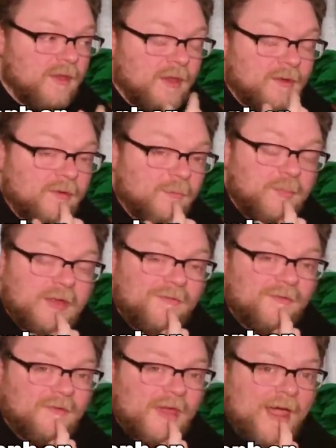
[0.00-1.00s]
into
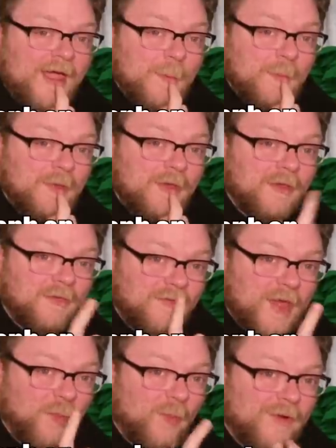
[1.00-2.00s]
pizza time because
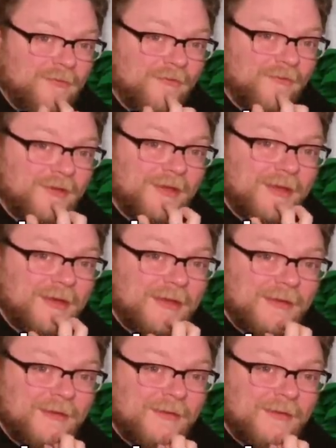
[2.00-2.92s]
of that one scene.